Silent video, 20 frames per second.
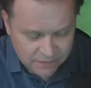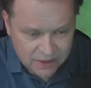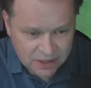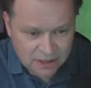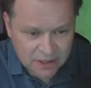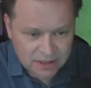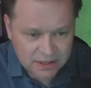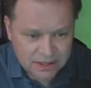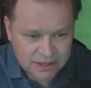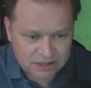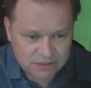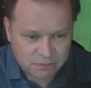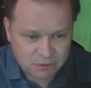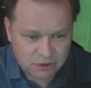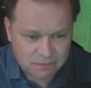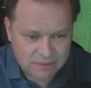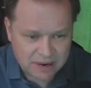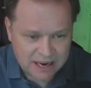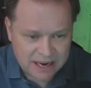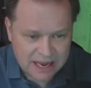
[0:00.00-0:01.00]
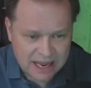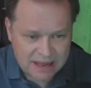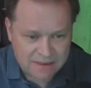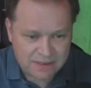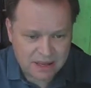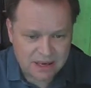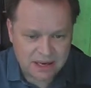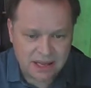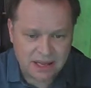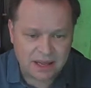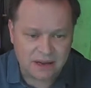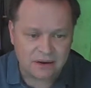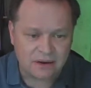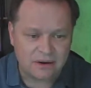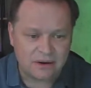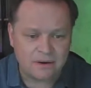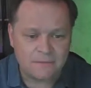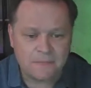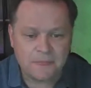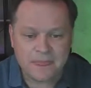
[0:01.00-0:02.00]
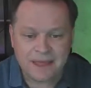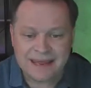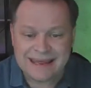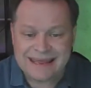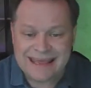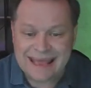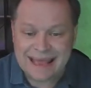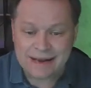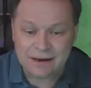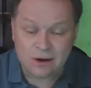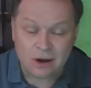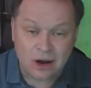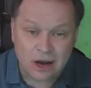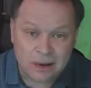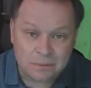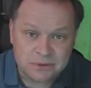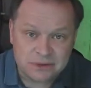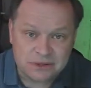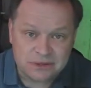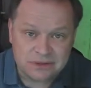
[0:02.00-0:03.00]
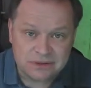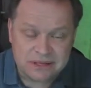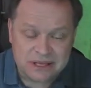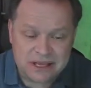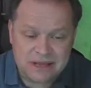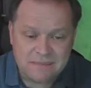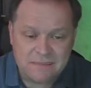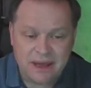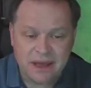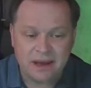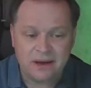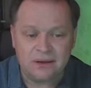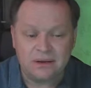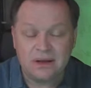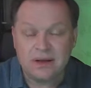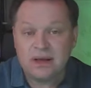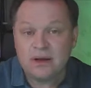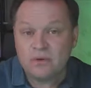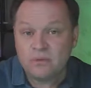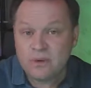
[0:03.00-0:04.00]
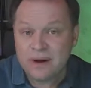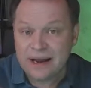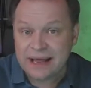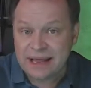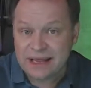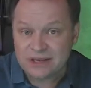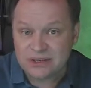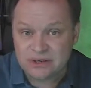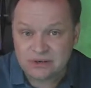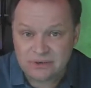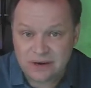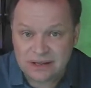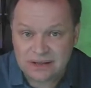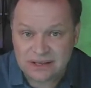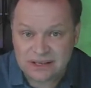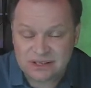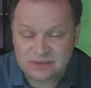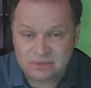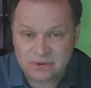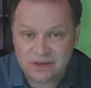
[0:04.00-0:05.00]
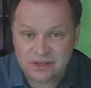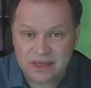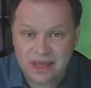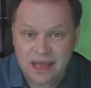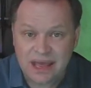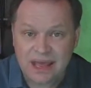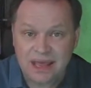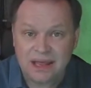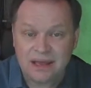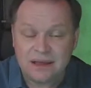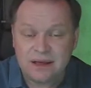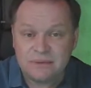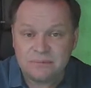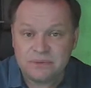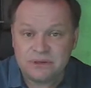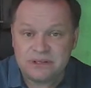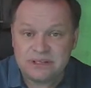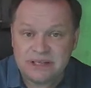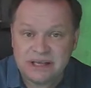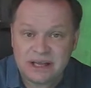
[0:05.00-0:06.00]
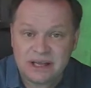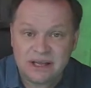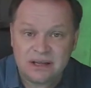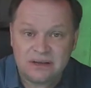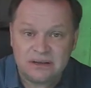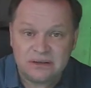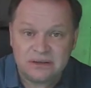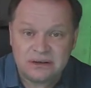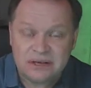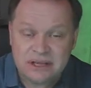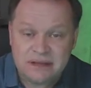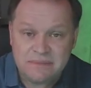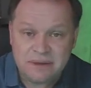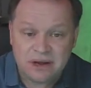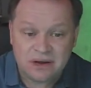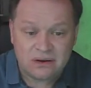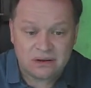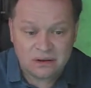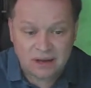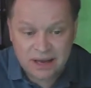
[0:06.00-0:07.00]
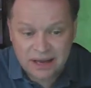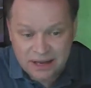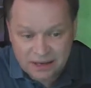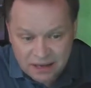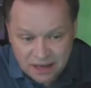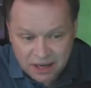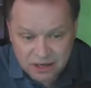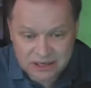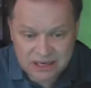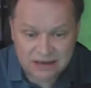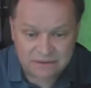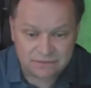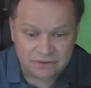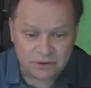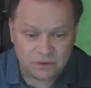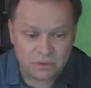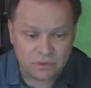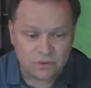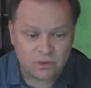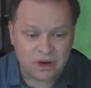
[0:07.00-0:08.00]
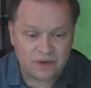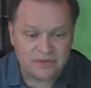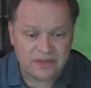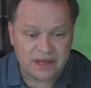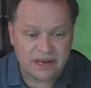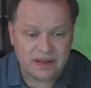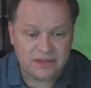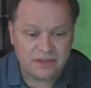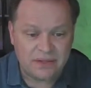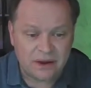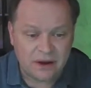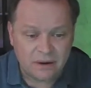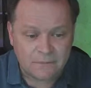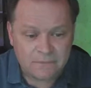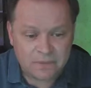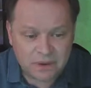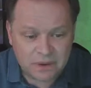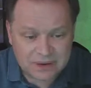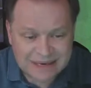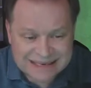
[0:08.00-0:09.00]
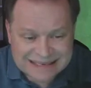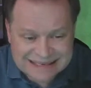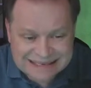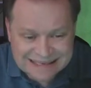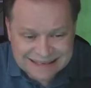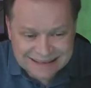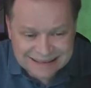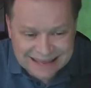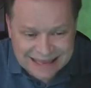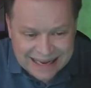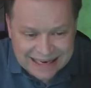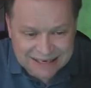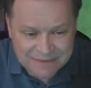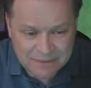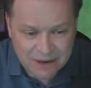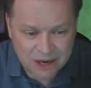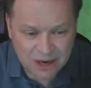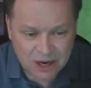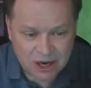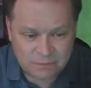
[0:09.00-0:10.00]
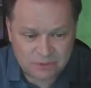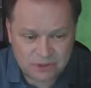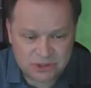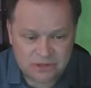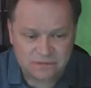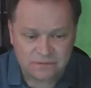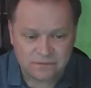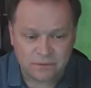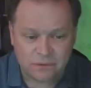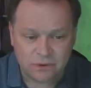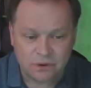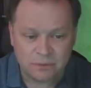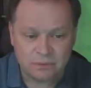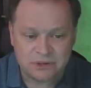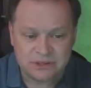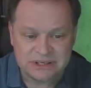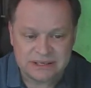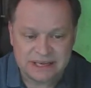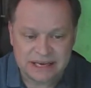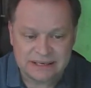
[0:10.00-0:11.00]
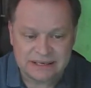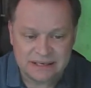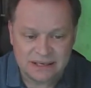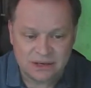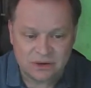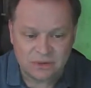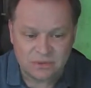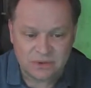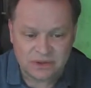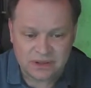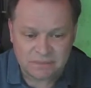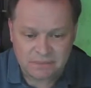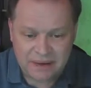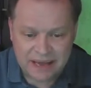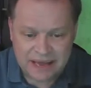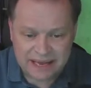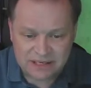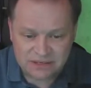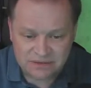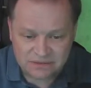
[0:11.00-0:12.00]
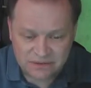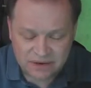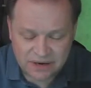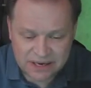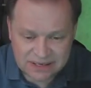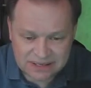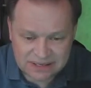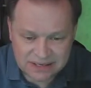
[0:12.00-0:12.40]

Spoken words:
Let's put my name in here. Again, optional email. When I integrate this with a particular email client, I definitely would want that in there. I'm going to select my option for protecting it with a passphrase.